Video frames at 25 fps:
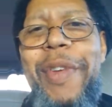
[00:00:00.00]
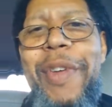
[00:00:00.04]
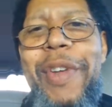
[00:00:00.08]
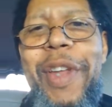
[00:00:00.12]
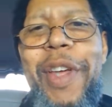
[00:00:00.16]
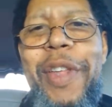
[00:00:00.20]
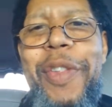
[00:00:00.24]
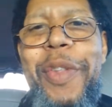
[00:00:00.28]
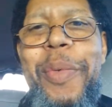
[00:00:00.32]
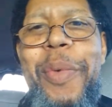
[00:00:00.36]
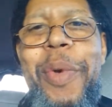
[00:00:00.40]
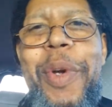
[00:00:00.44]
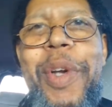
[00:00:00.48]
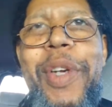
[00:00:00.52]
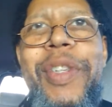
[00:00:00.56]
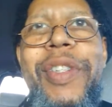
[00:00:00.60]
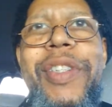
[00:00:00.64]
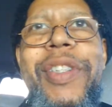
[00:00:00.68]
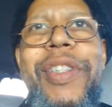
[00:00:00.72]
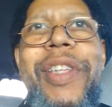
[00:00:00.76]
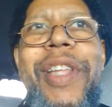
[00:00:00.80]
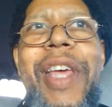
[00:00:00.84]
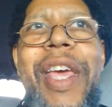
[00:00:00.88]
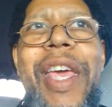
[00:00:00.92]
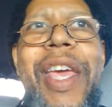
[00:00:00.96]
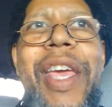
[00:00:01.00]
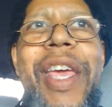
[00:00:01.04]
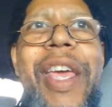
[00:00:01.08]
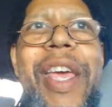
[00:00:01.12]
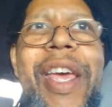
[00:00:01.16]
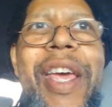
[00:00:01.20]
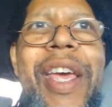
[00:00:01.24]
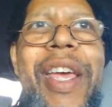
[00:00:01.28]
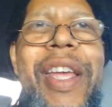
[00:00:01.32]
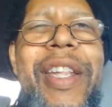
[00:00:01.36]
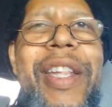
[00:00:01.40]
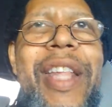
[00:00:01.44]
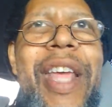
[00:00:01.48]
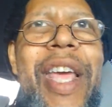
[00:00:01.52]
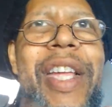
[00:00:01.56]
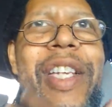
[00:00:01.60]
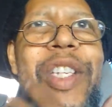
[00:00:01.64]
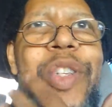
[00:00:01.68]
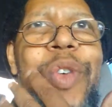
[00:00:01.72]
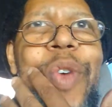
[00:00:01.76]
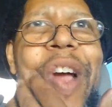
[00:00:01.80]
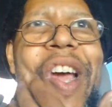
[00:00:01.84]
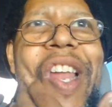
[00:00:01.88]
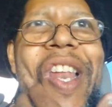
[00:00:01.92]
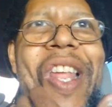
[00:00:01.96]
In other words, they
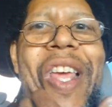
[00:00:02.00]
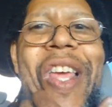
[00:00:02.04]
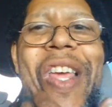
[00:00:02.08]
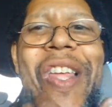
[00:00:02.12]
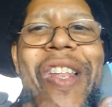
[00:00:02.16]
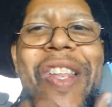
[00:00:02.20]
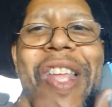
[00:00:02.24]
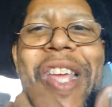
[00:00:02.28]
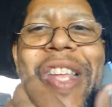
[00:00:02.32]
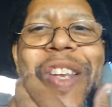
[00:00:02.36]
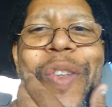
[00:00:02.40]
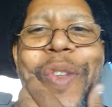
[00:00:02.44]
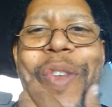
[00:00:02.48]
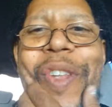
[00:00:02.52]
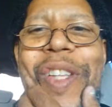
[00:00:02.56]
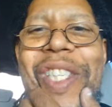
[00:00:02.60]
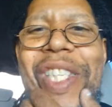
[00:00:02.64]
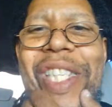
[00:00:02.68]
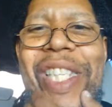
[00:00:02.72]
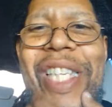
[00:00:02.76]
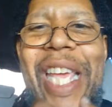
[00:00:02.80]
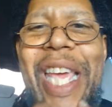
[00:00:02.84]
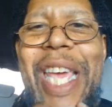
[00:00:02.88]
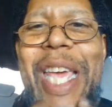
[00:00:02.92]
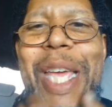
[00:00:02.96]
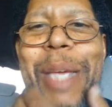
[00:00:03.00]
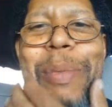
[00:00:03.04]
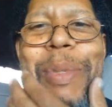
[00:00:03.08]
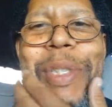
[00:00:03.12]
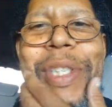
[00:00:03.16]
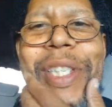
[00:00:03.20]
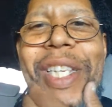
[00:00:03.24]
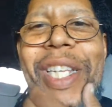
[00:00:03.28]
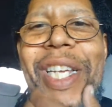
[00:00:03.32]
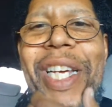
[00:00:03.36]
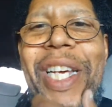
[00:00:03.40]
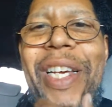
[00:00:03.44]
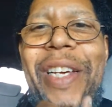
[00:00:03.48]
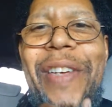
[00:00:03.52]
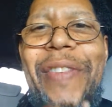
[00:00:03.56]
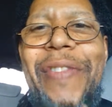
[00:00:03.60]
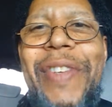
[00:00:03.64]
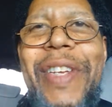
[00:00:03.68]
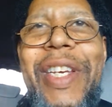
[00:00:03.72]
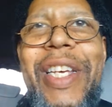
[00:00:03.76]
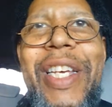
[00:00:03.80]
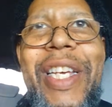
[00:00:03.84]
do the same stuff